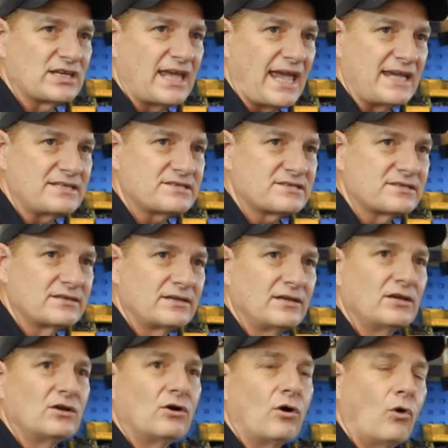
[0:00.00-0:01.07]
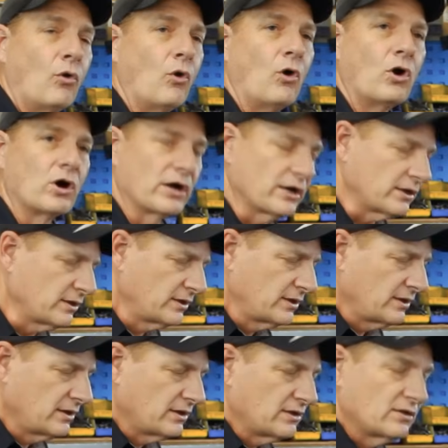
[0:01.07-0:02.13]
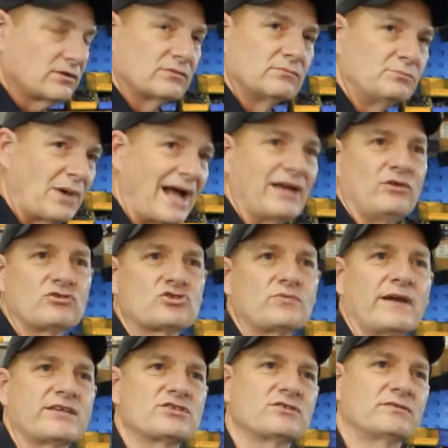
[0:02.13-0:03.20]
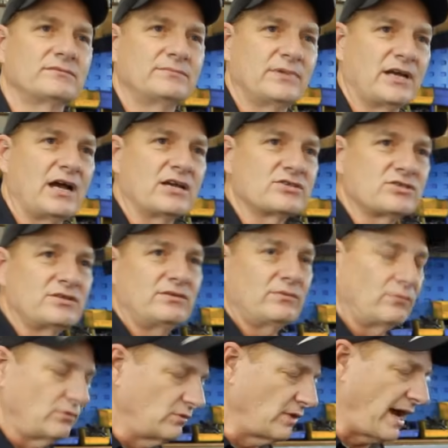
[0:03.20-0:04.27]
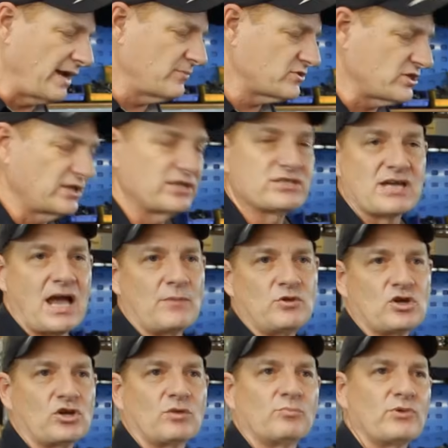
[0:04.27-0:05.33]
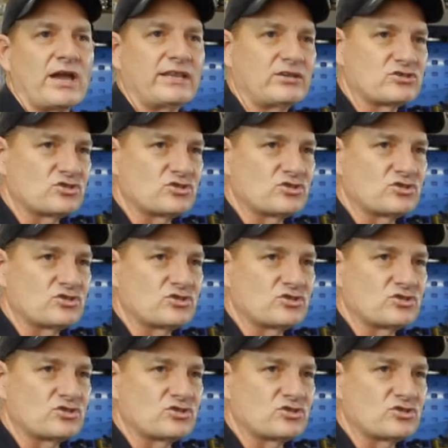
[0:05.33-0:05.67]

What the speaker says: case, or buy a new switch, because 90% of the time you're going to break this